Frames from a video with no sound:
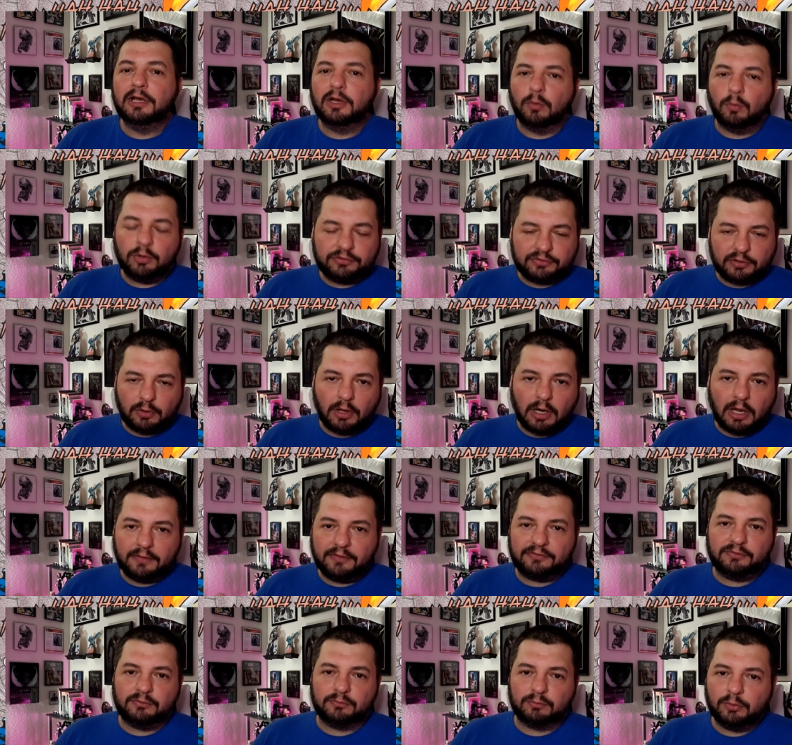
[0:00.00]
What's going on?
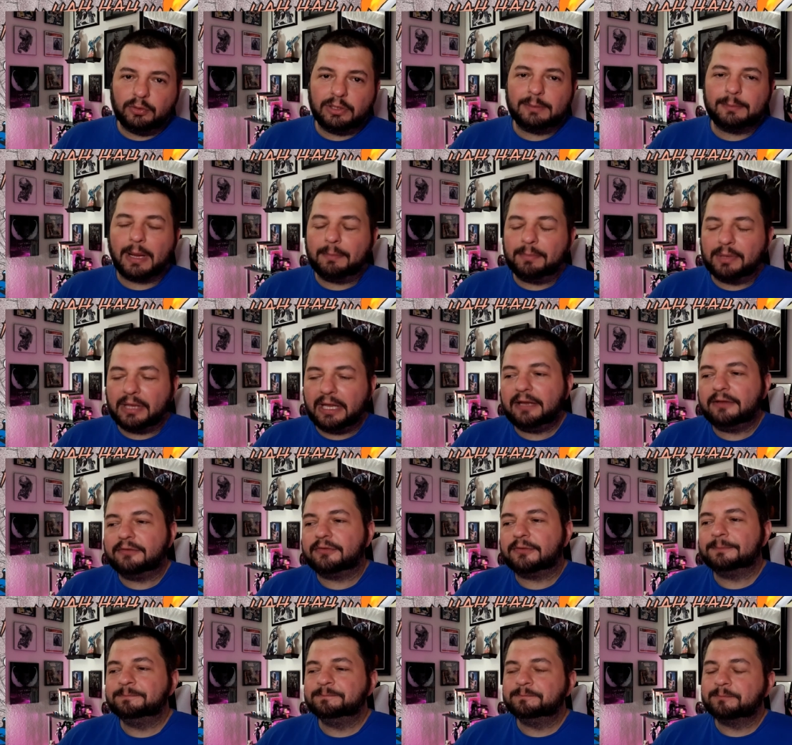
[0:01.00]
This is ruining my plans